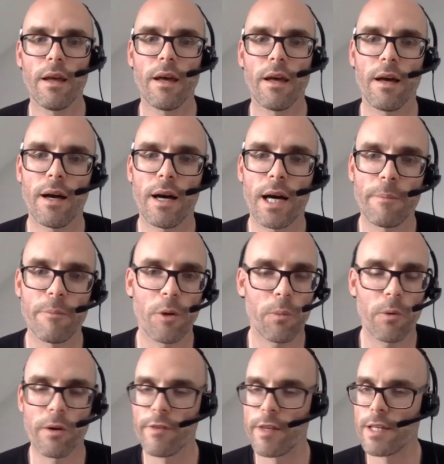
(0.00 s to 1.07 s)
I'm not
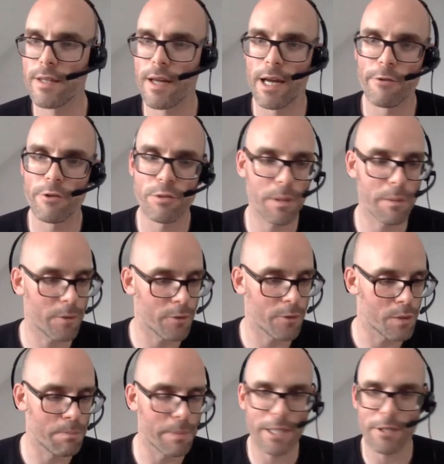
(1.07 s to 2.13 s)
one of these Irish people
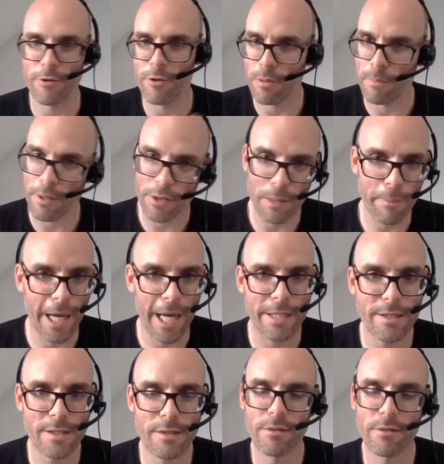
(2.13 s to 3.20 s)
who's bitter about the
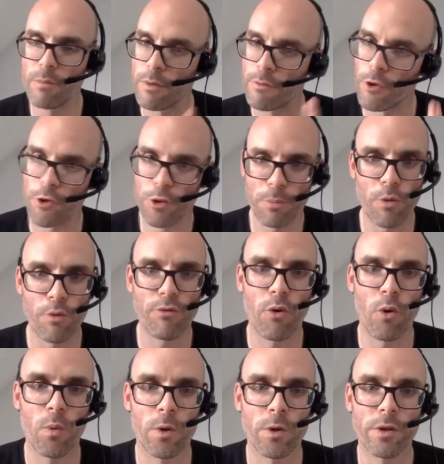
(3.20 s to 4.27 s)
past. We've got to move
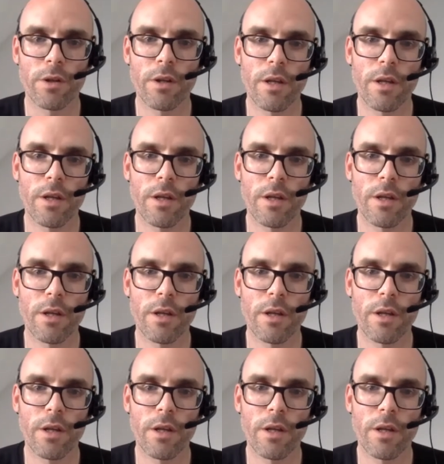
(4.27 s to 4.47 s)
forward.